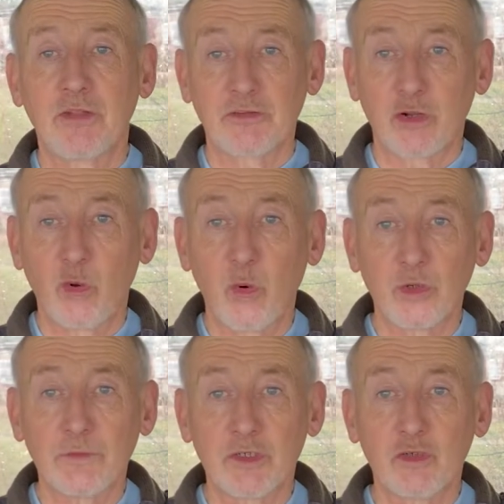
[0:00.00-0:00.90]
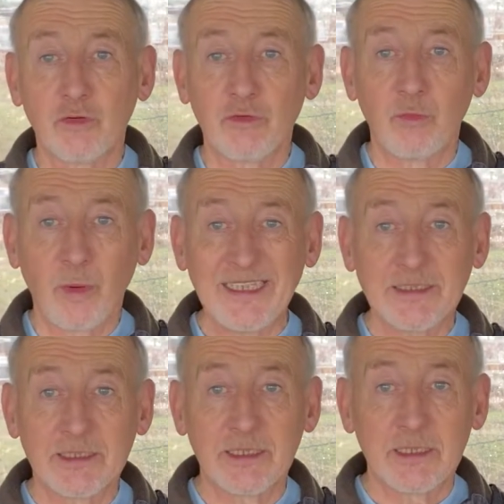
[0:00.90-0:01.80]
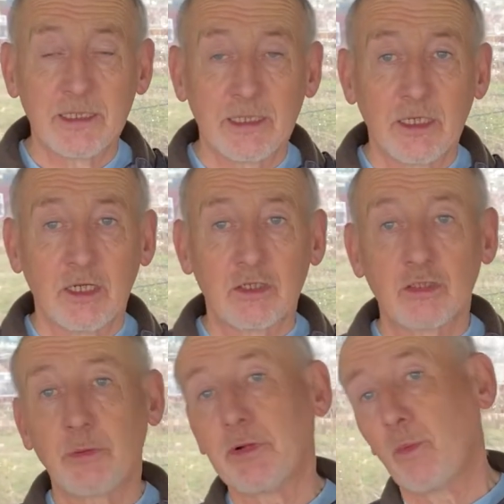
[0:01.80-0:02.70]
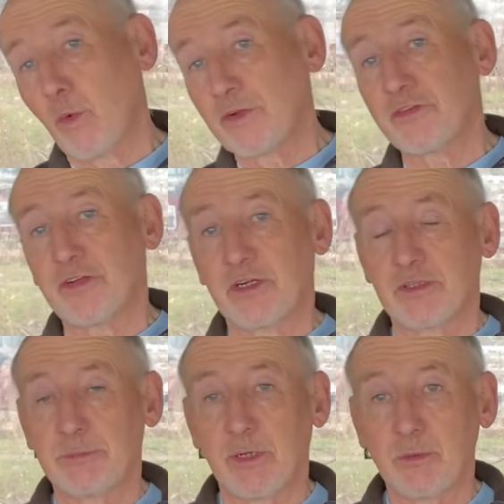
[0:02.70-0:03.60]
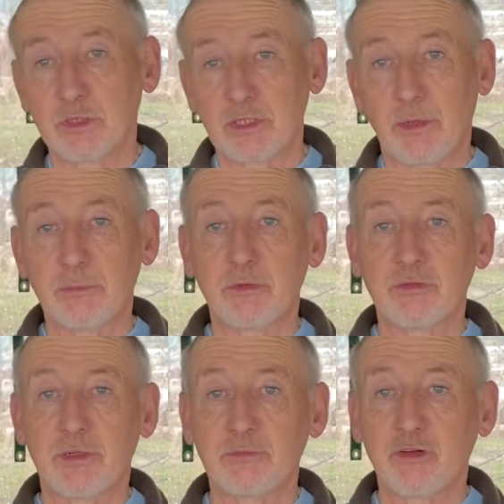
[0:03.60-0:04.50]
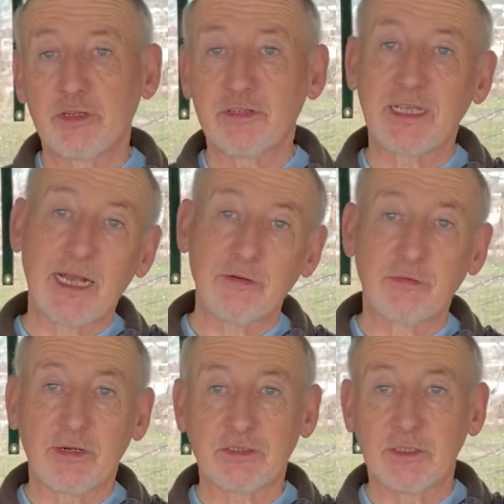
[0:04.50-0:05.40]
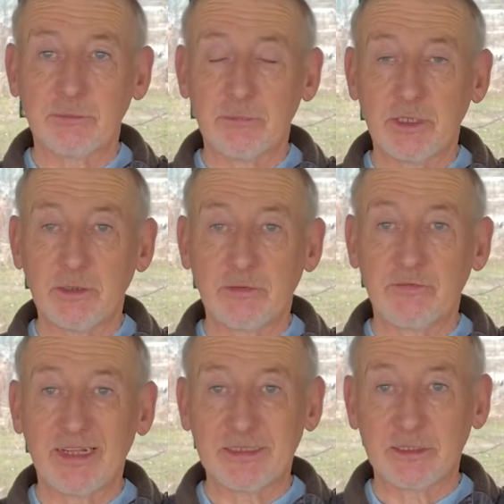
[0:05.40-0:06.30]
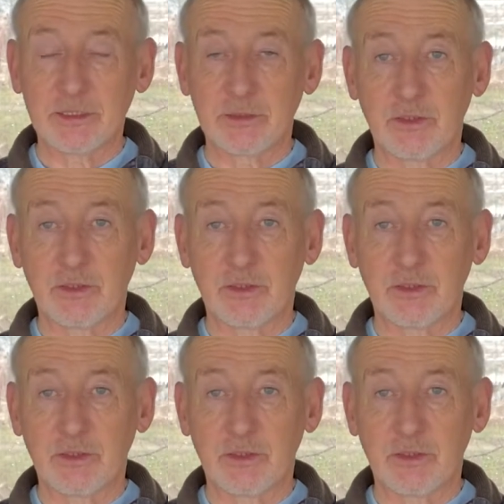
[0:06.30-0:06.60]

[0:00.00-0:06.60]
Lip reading: that's a quarter of a ton of weight going on one side of the boat. So I'm trying to counteract it in advance.